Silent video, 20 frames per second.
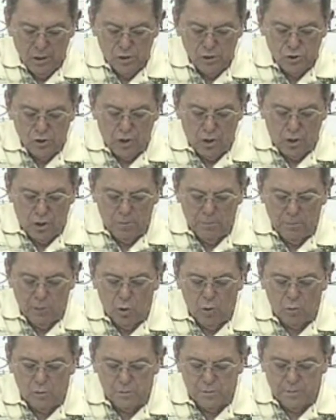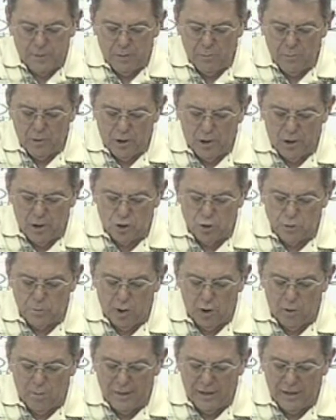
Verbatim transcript: Skull and Bones member Archibald